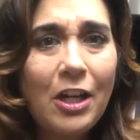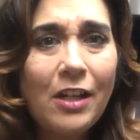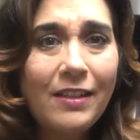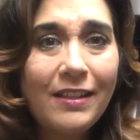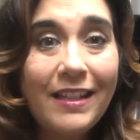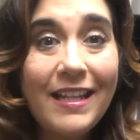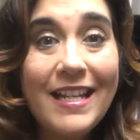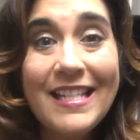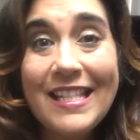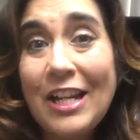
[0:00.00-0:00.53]
on
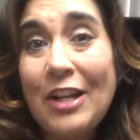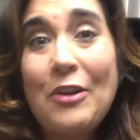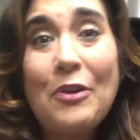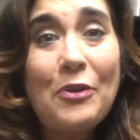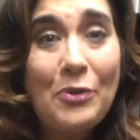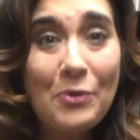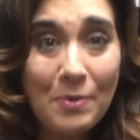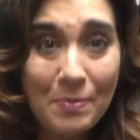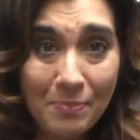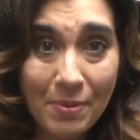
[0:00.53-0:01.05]
links and go
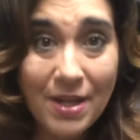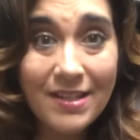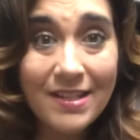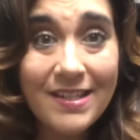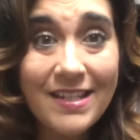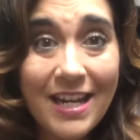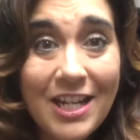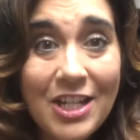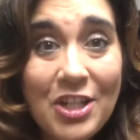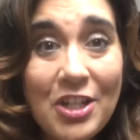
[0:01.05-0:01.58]
through a
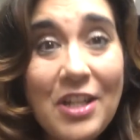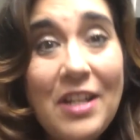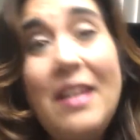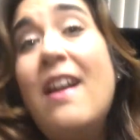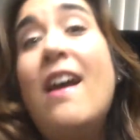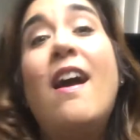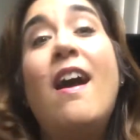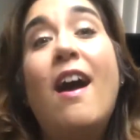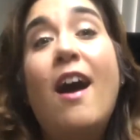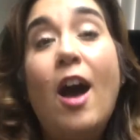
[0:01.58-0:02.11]
presentation.
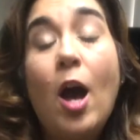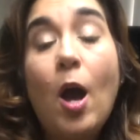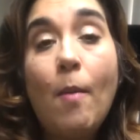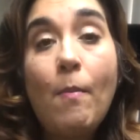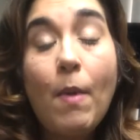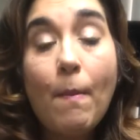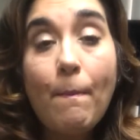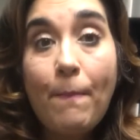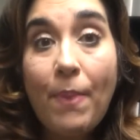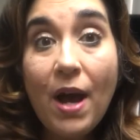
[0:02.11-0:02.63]

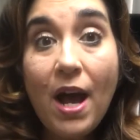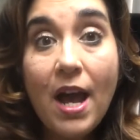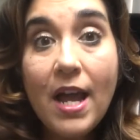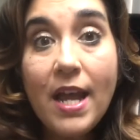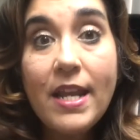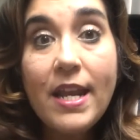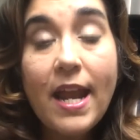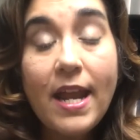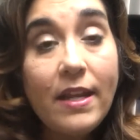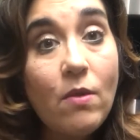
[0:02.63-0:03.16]

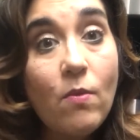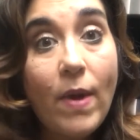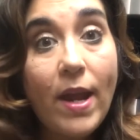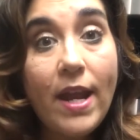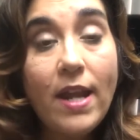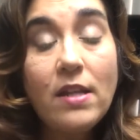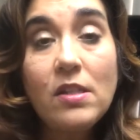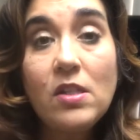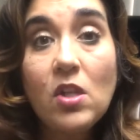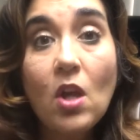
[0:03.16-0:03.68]
But
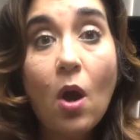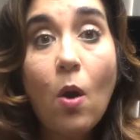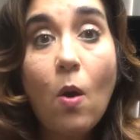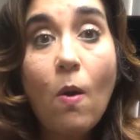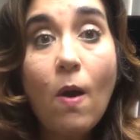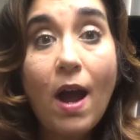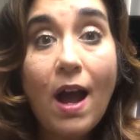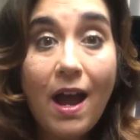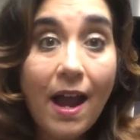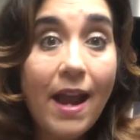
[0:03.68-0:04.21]
anyway,
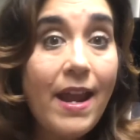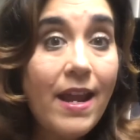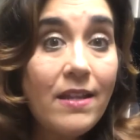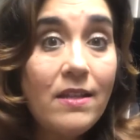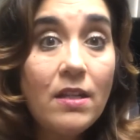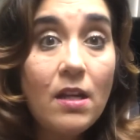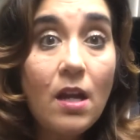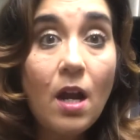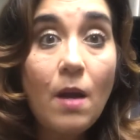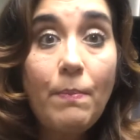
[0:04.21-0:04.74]
so I
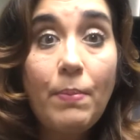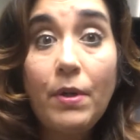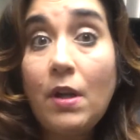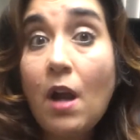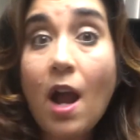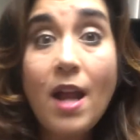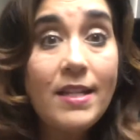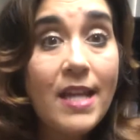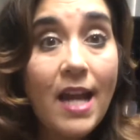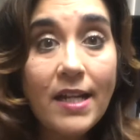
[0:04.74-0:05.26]
ended up
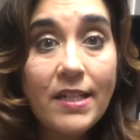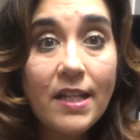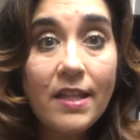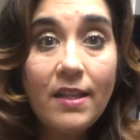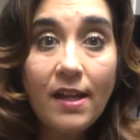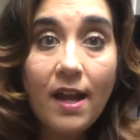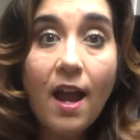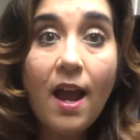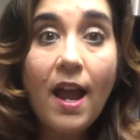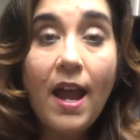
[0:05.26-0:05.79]
contacting
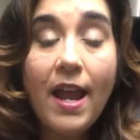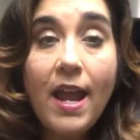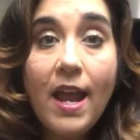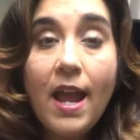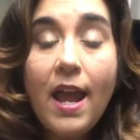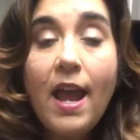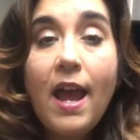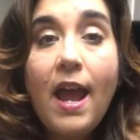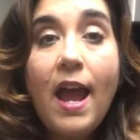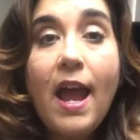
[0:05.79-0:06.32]
the guy,
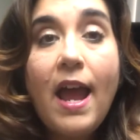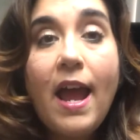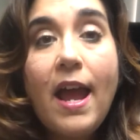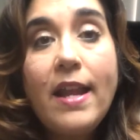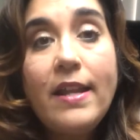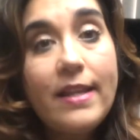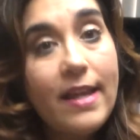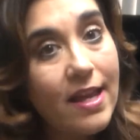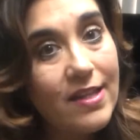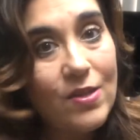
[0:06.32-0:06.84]

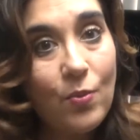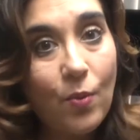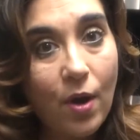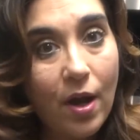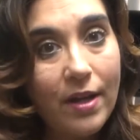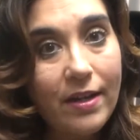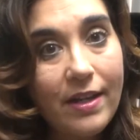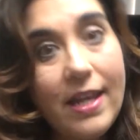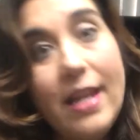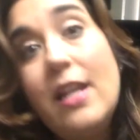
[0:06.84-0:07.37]
and guess
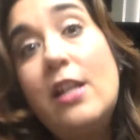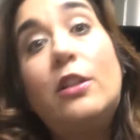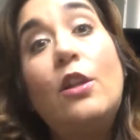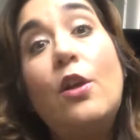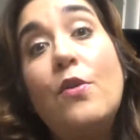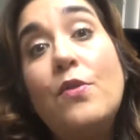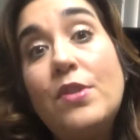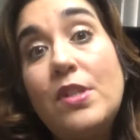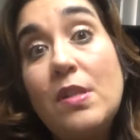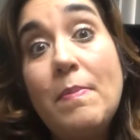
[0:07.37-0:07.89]
what? He
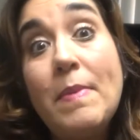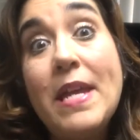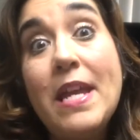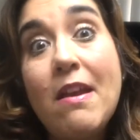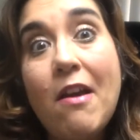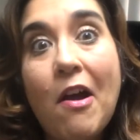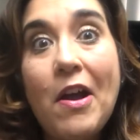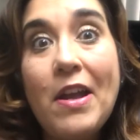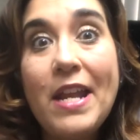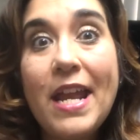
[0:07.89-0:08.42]
closed me
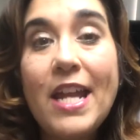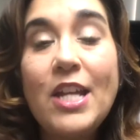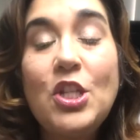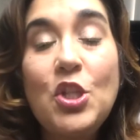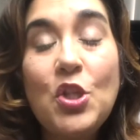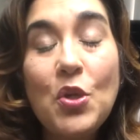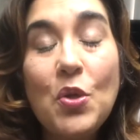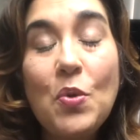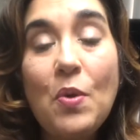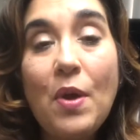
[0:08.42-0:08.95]
on a
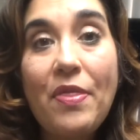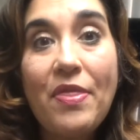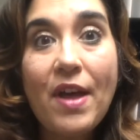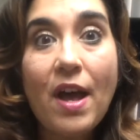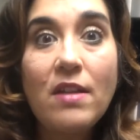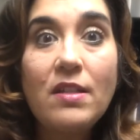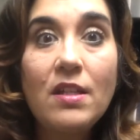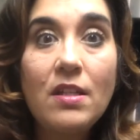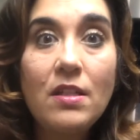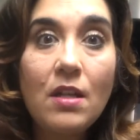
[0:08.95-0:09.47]

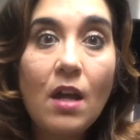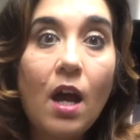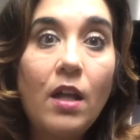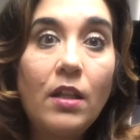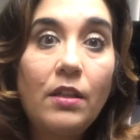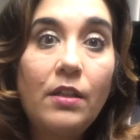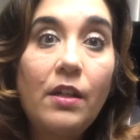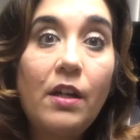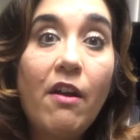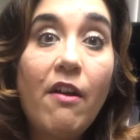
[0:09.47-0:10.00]

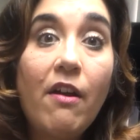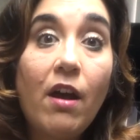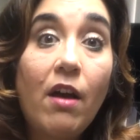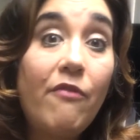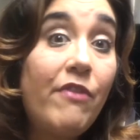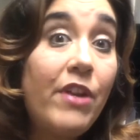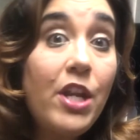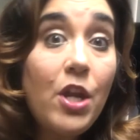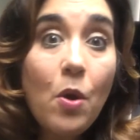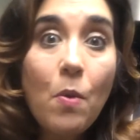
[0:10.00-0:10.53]
$2,000
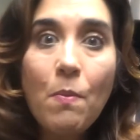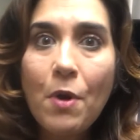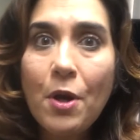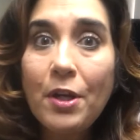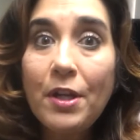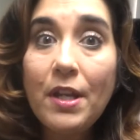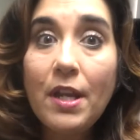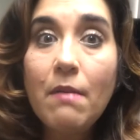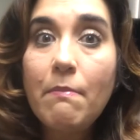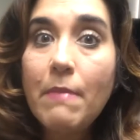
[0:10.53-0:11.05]
video
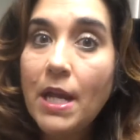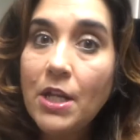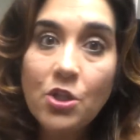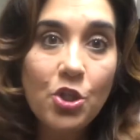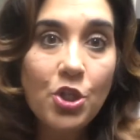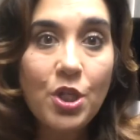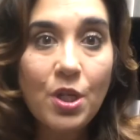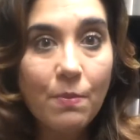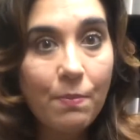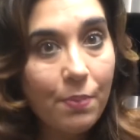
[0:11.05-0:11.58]
marketing
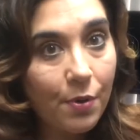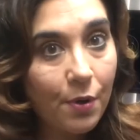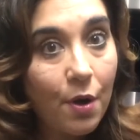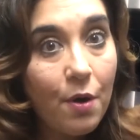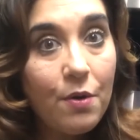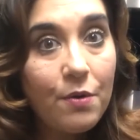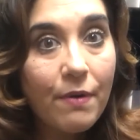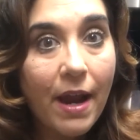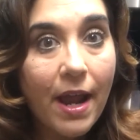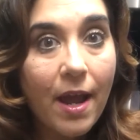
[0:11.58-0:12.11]
mentorship
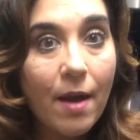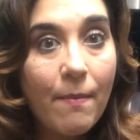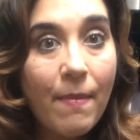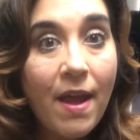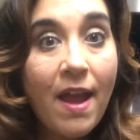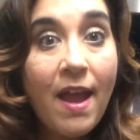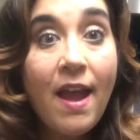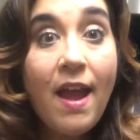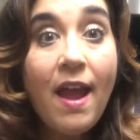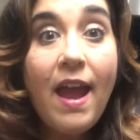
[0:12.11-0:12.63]
program.
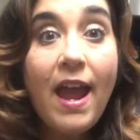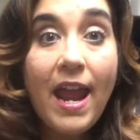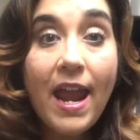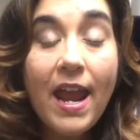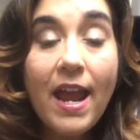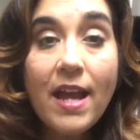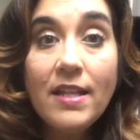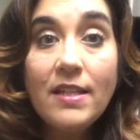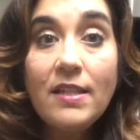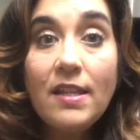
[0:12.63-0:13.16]

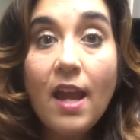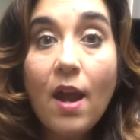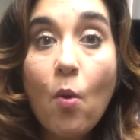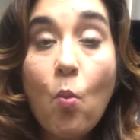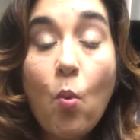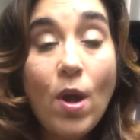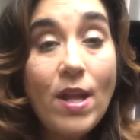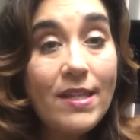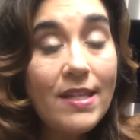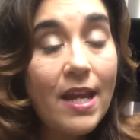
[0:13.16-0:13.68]
And
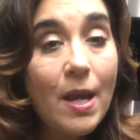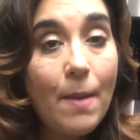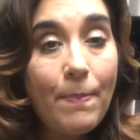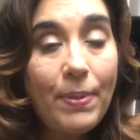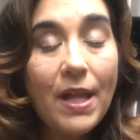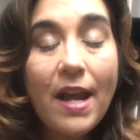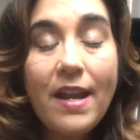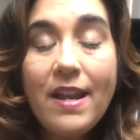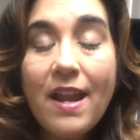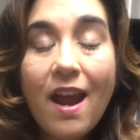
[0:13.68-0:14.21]
once I
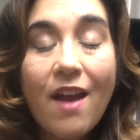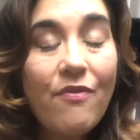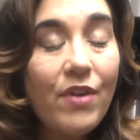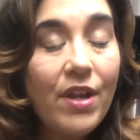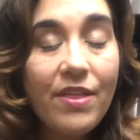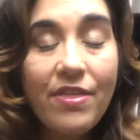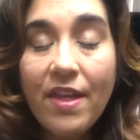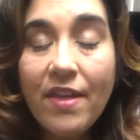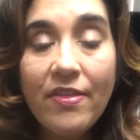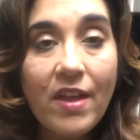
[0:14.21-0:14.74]
applied
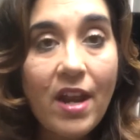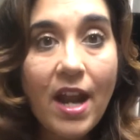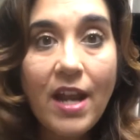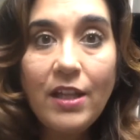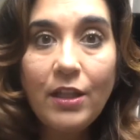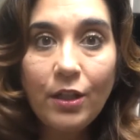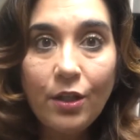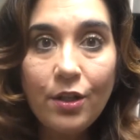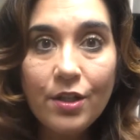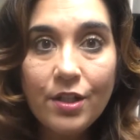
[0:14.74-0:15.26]
everything that I
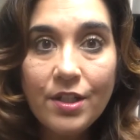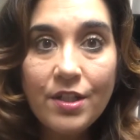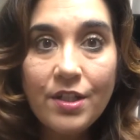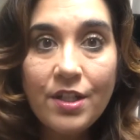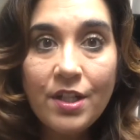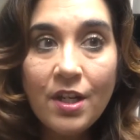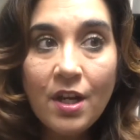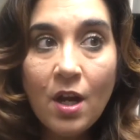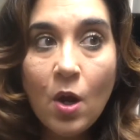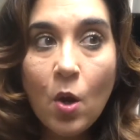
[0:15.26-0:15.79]

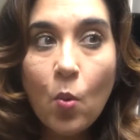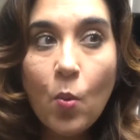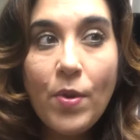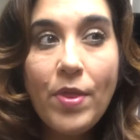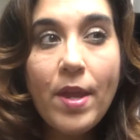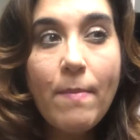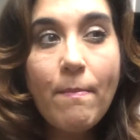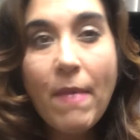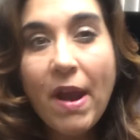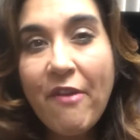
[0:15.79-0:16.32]
learned,
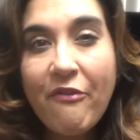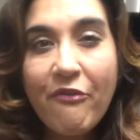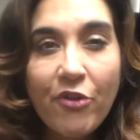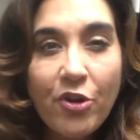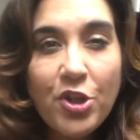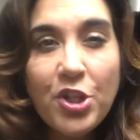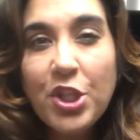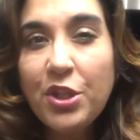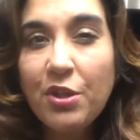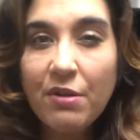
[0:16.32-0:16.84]
within my
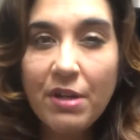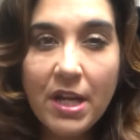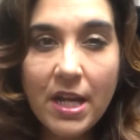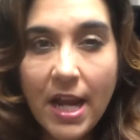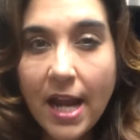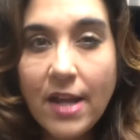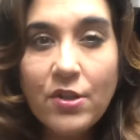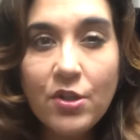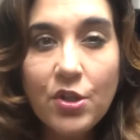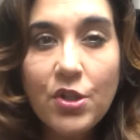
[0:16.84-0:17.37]
first 30
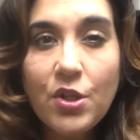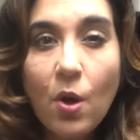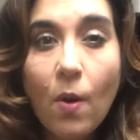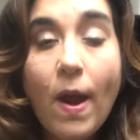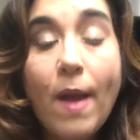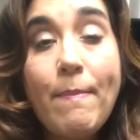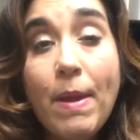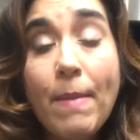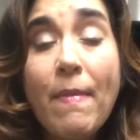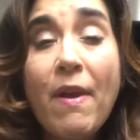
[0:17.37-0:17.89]
days or so,
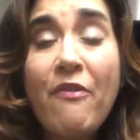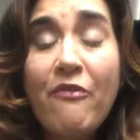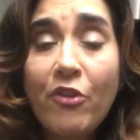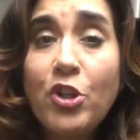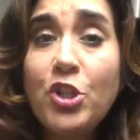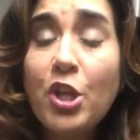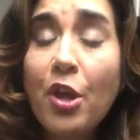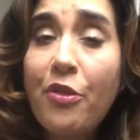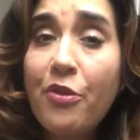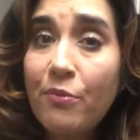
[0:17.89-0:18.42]
I made my
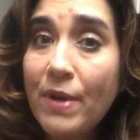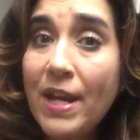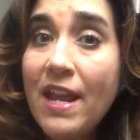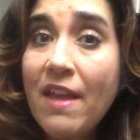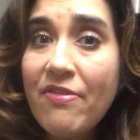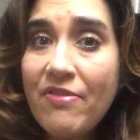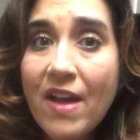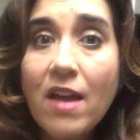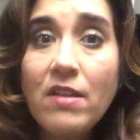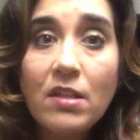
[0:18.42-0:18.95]
first
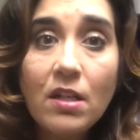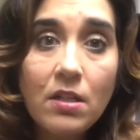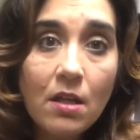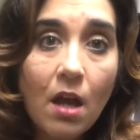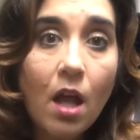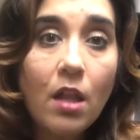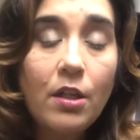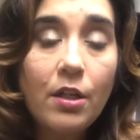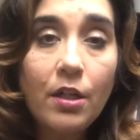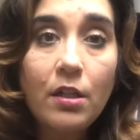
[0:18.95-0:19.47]

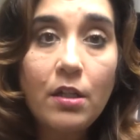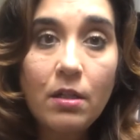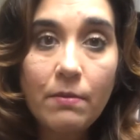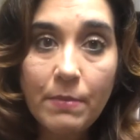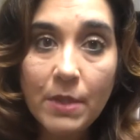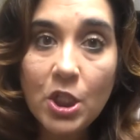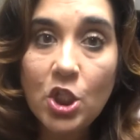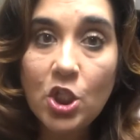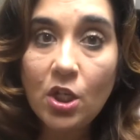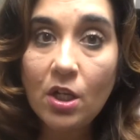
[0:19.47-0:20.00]
$3,000
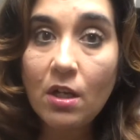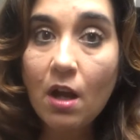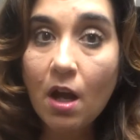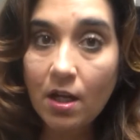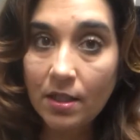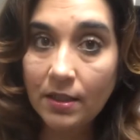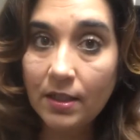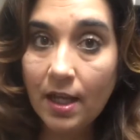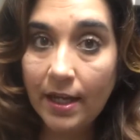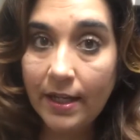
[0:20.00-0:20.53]
commission
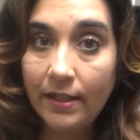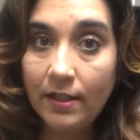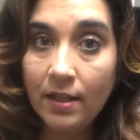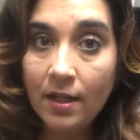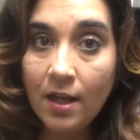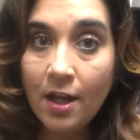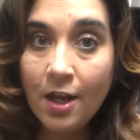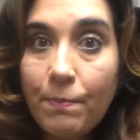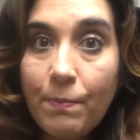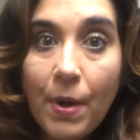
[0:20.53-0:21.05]
online.
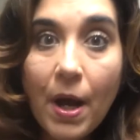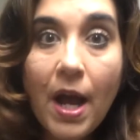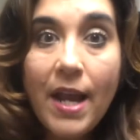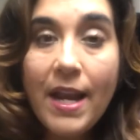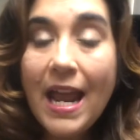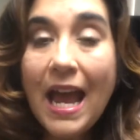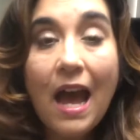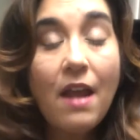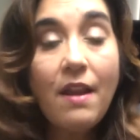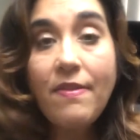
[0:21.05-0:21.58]

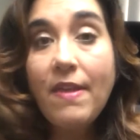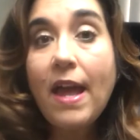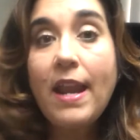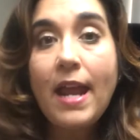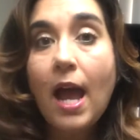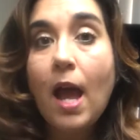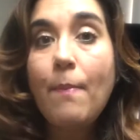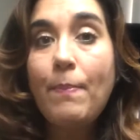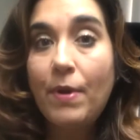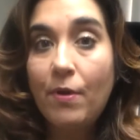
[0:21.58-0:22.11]
But how did that
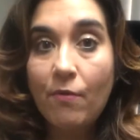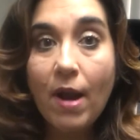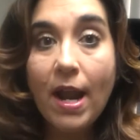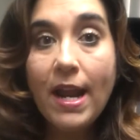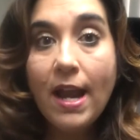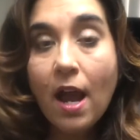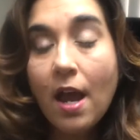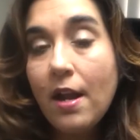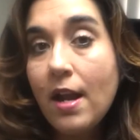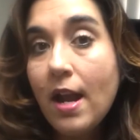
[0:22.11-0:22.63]
happen, right?
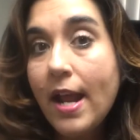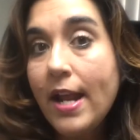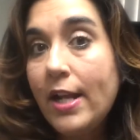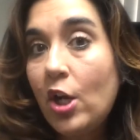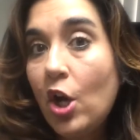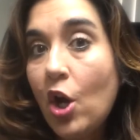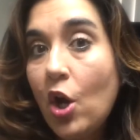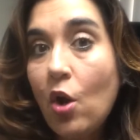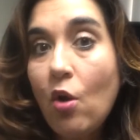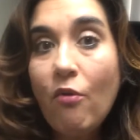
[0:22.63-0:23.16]
How did I
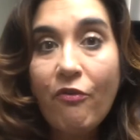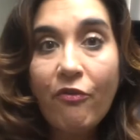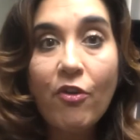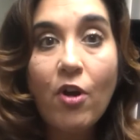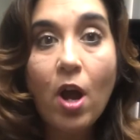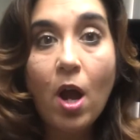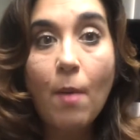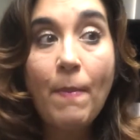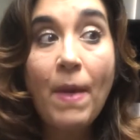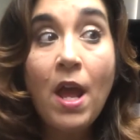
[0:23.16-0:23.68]
go
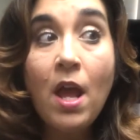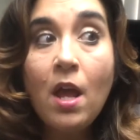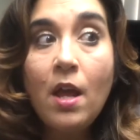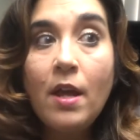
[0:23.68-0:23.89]
from